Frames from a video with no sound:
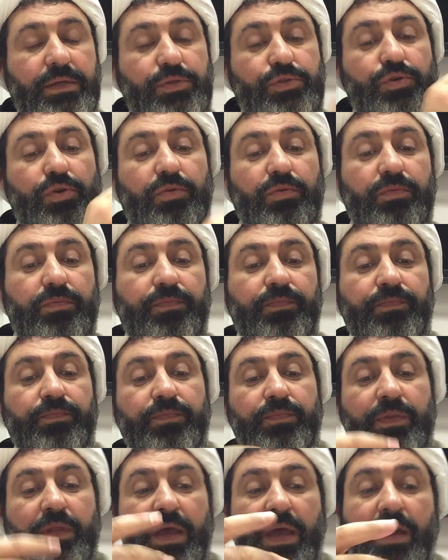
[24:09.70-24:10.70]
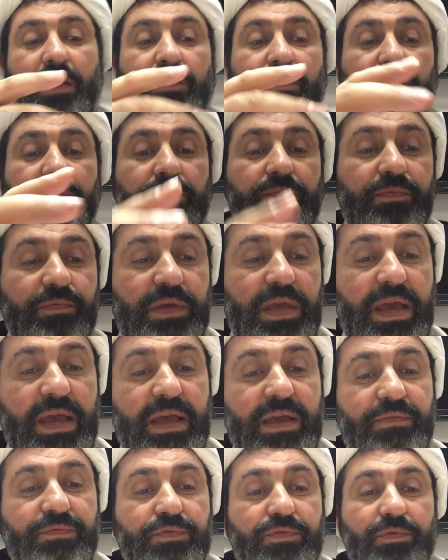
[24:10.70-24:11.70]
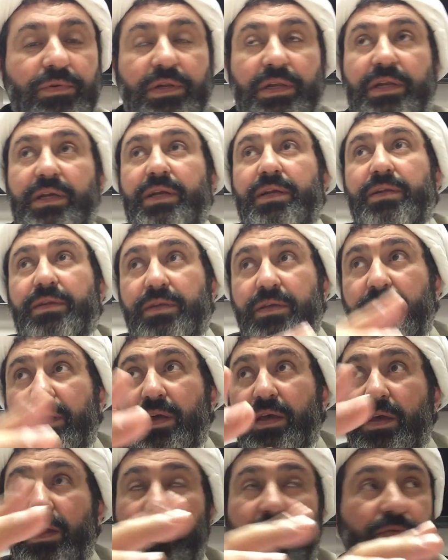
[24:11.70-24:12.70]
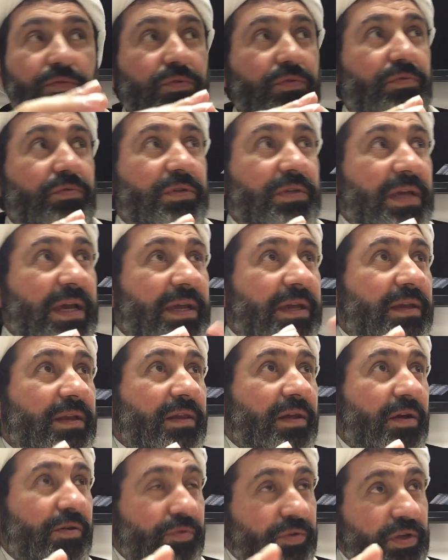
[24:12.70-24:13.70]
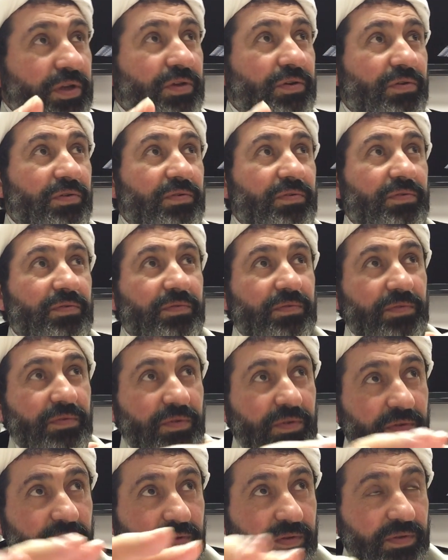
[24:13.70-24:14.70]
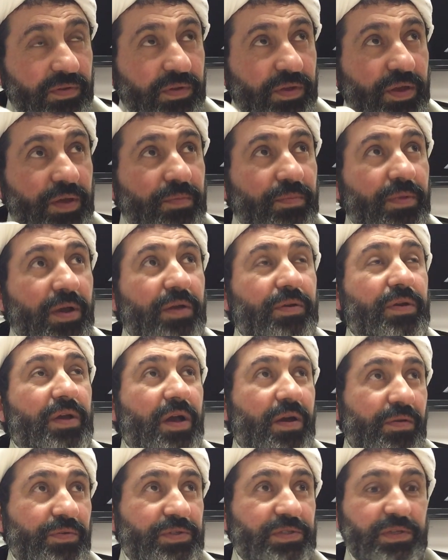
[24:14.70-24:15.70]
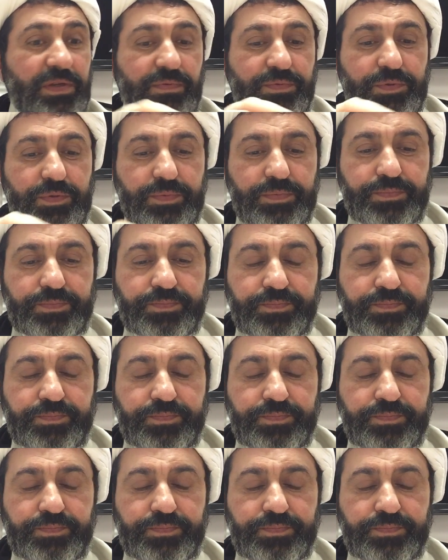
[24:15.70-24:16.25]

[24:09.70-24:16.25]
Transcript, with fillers: so now we have to learn how to tackle our ego among ourselves.